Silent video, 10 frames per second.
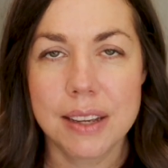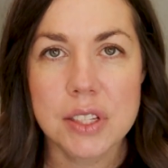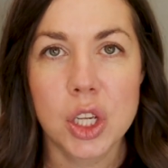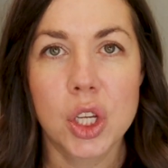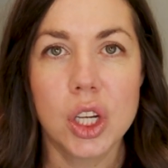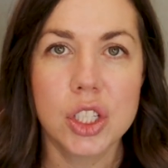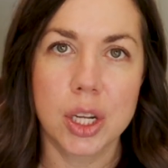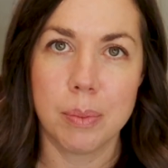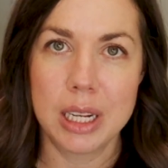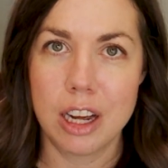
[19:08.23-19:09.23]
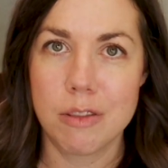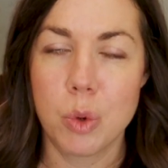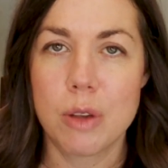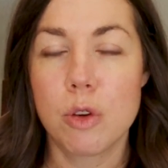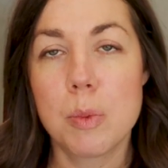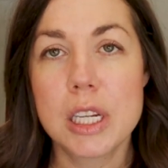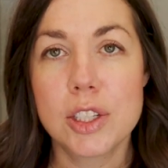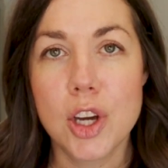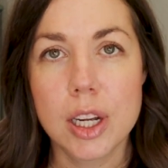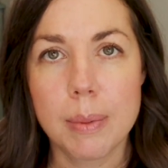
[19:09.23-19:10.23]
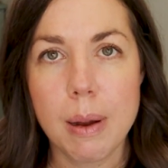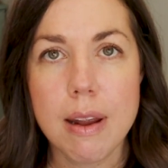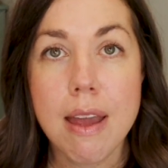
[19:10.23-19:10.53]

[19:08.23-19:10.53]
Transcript: gives a good jumping off point for me to talk about